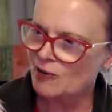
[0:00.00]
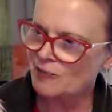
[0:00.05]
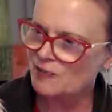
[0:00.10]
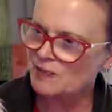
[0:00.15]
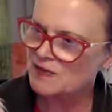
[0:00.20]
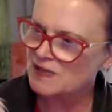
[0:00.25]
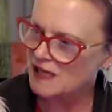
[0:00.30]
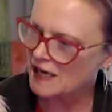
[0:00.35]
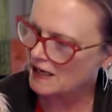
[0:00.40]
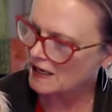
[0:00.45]

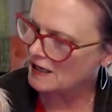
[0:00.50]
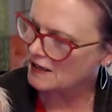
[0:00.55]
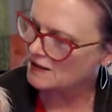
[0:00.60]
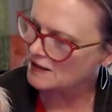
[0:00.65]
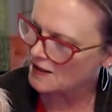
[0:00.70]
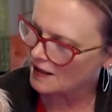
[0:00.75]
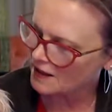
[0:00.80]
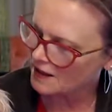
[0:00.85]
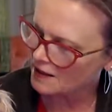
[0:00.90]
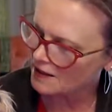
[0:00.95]
taking
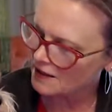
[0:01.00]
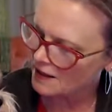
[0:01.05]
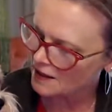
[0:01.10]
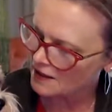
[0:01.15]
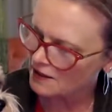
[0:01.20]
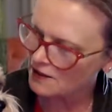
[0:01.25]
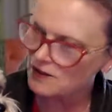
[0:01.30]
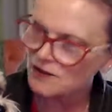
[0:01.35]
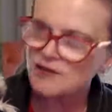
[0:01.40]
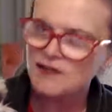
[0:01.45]
a
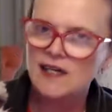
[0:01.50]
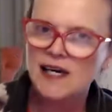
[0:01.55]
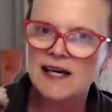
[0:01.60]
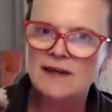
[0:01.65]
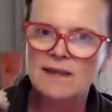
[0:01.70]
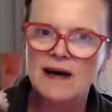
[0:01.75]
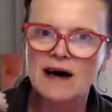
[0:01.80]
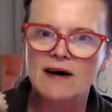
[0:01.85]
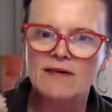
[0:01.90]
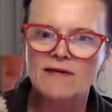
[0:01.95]
little time
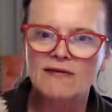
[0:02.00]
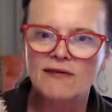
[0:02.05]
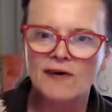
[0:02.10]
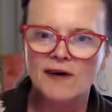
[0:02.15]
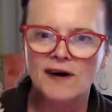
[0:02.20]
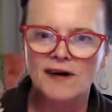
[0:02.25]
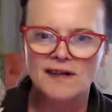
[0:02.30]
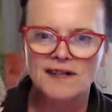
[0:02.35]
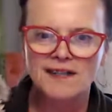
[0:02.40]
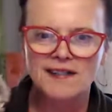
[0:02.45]
out for
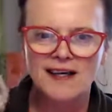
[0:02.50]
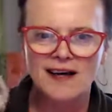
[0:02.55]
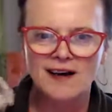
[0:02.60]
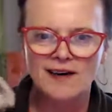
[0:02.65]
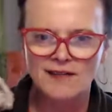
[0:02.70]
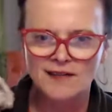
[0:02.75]
ourselves.